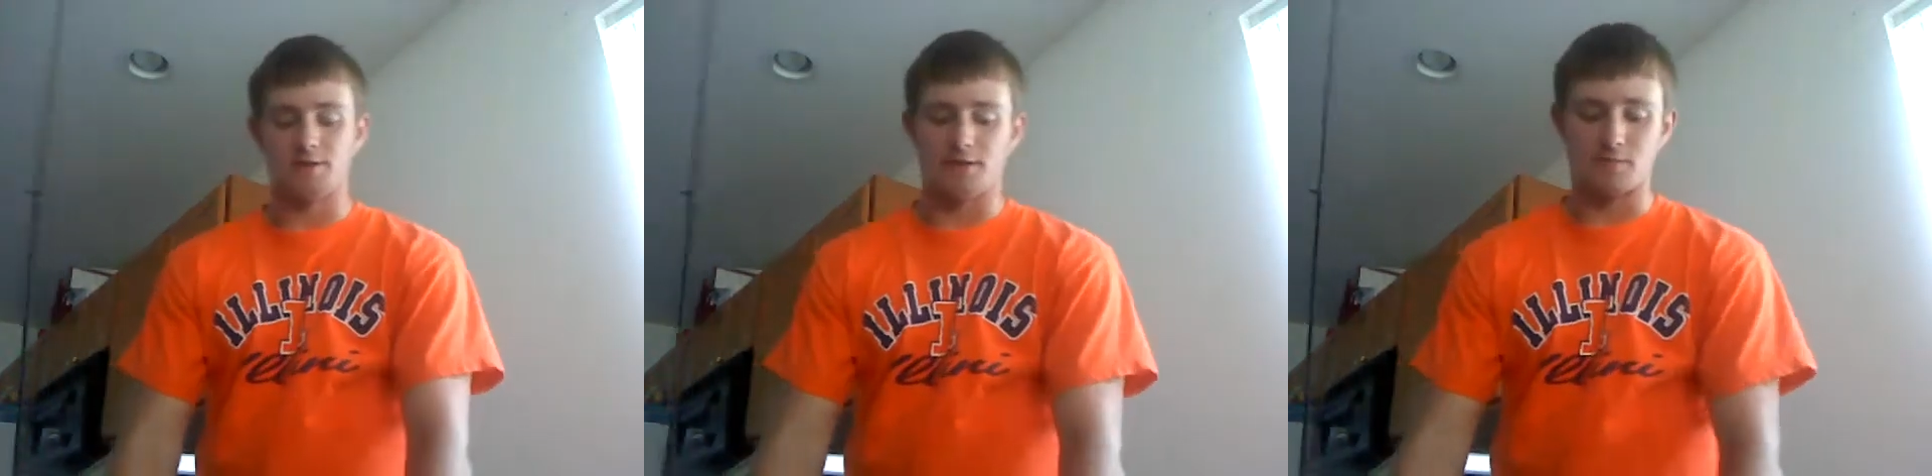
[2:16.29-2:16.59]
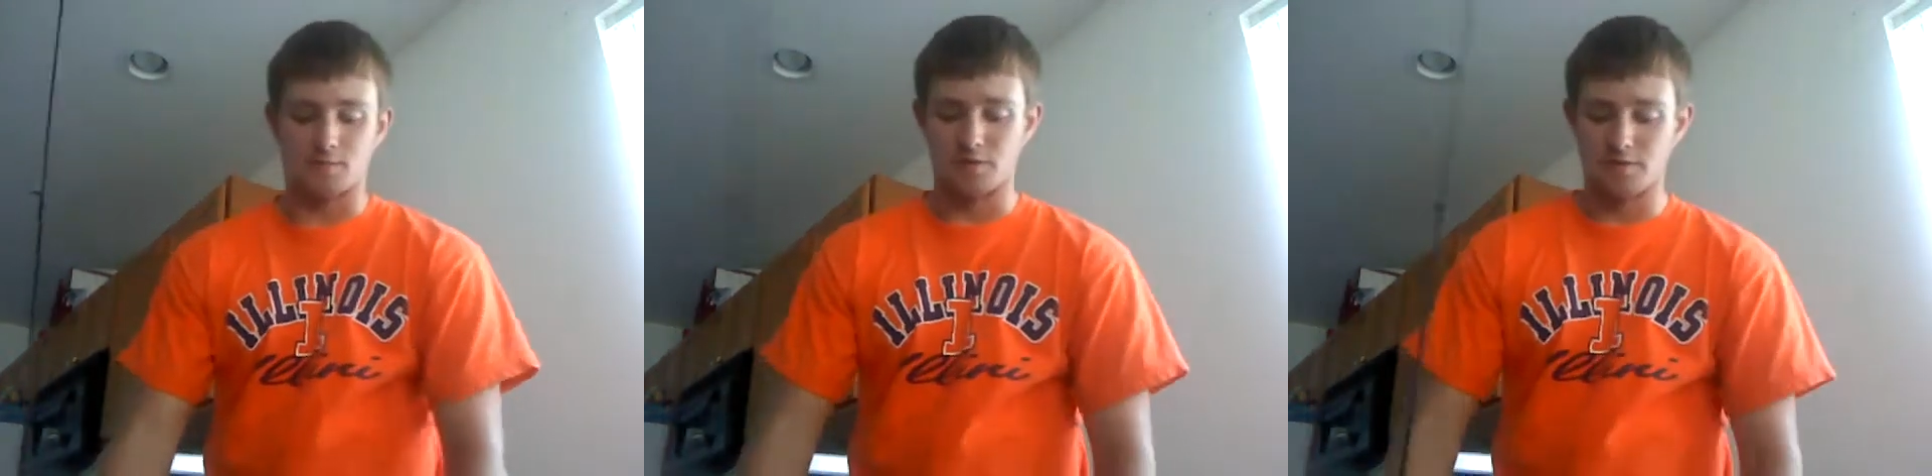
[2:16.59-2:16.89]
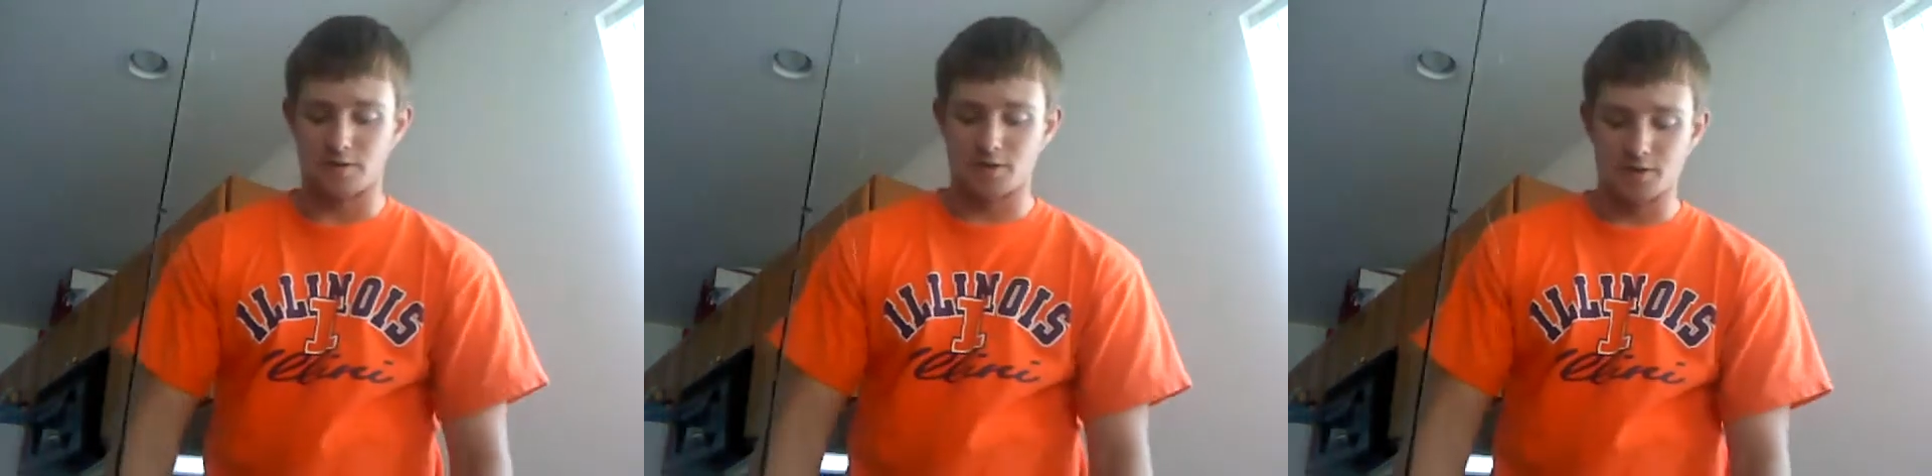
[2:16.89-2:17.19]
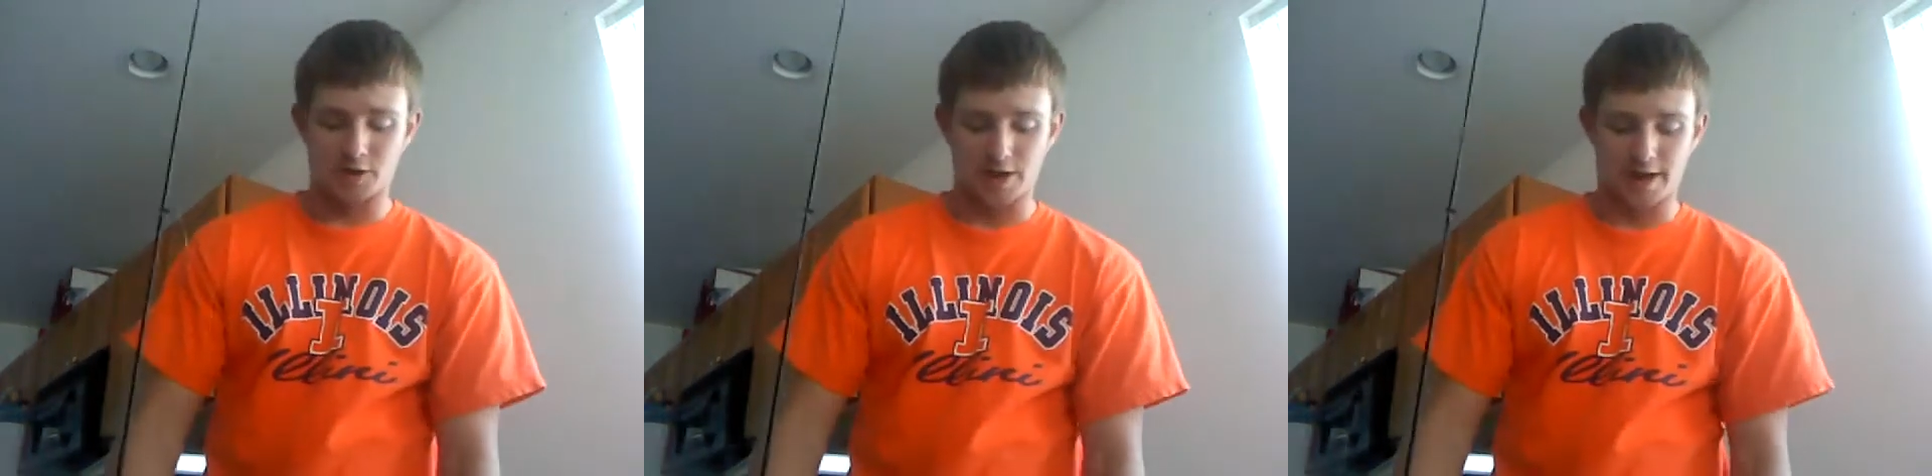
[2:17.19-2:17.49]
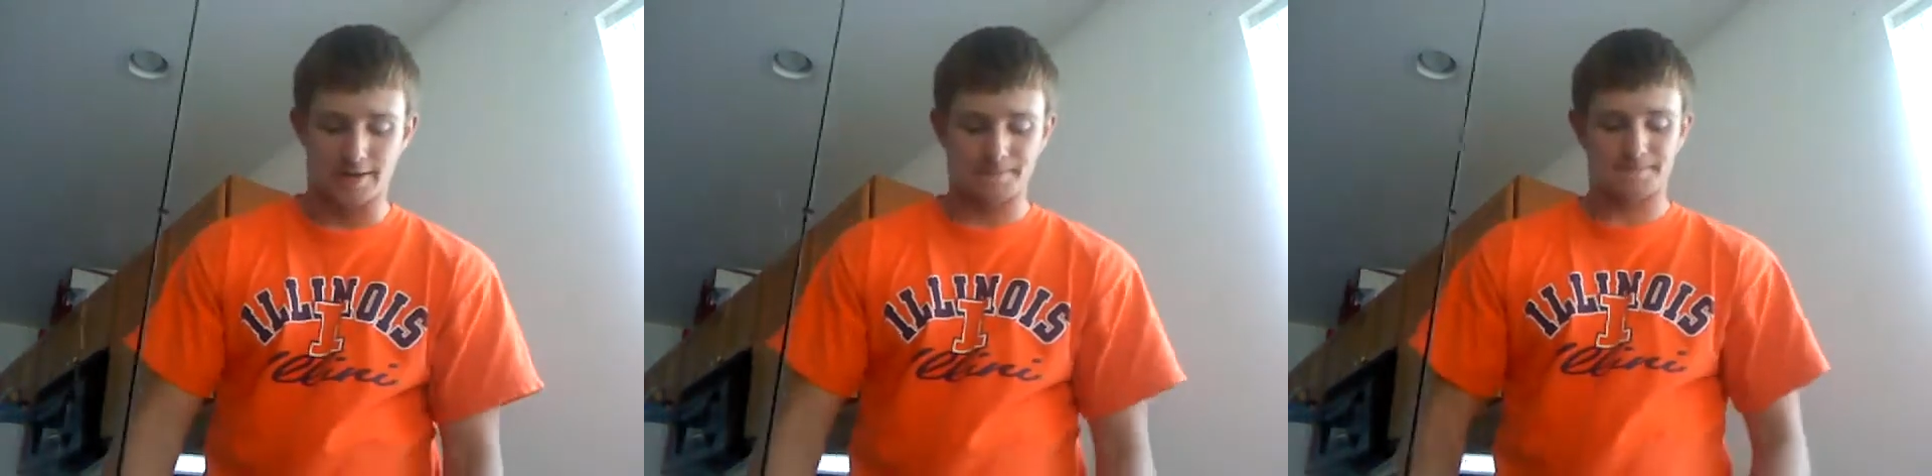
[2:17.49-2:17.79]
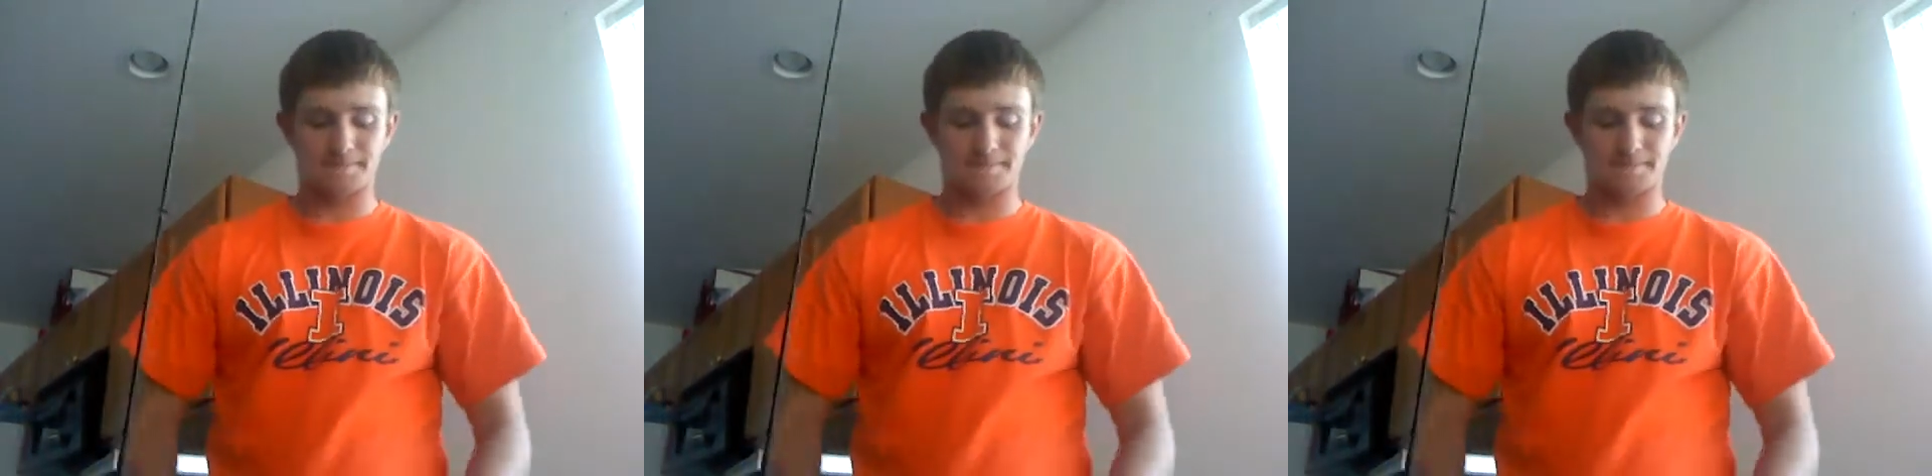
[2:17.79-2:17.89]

is the improved clinch knot.